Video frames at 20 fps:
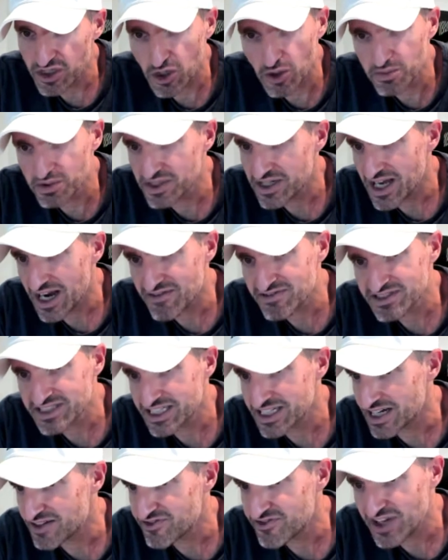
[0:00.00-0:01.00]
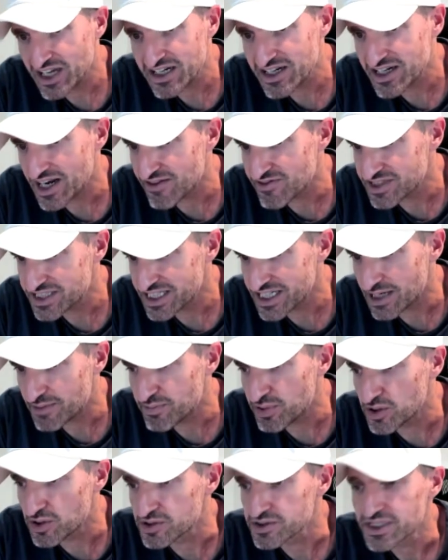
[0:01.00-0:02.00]
the open. Everything got faded. Everything
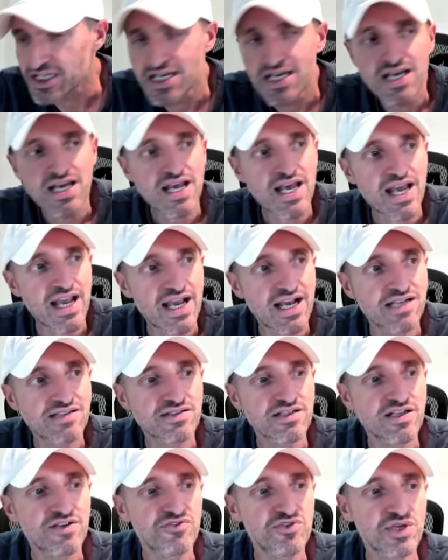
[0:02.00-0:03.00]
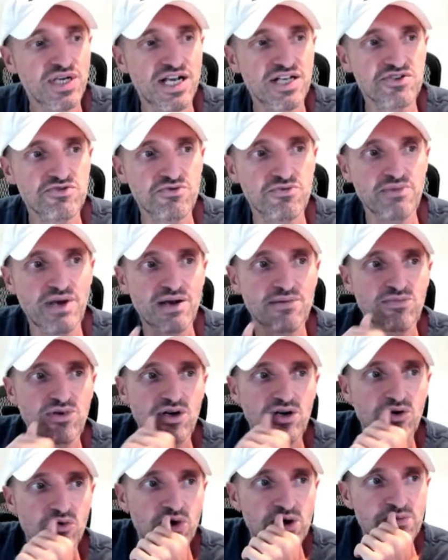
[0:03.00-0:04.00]
got pulled. And if you guys
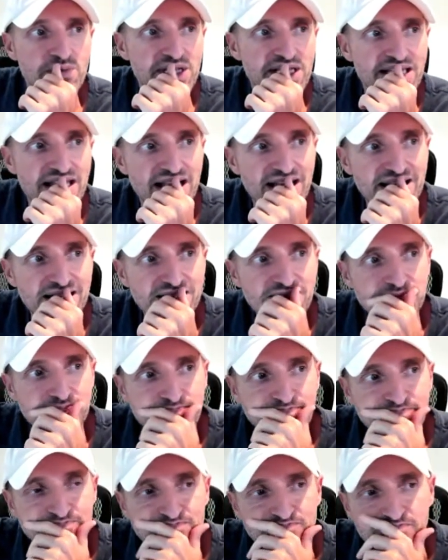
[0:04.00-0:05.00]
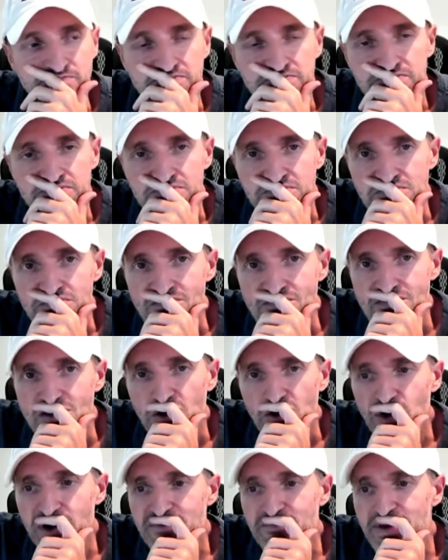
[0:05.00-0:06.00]
remember, we've been getting
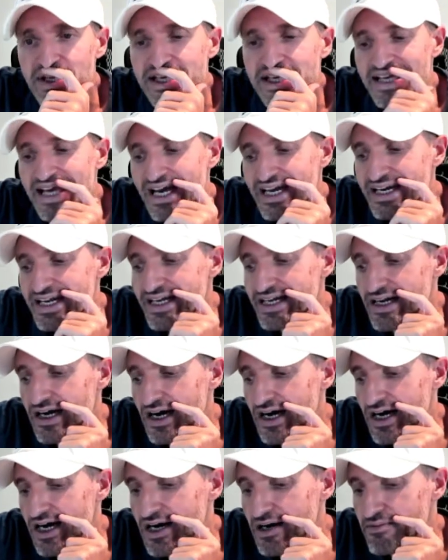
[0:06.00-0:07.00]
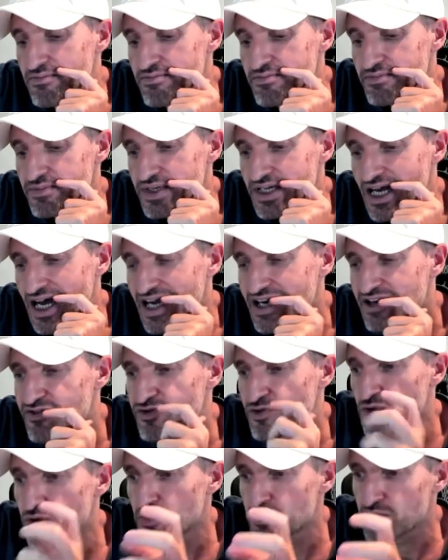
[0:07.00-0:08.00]
We've been getting um, kind
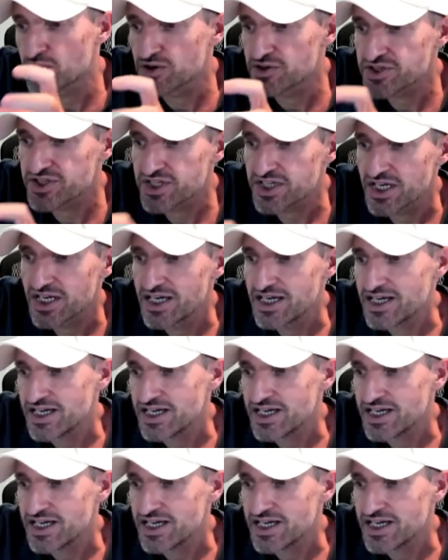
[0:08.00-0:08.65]
of rumors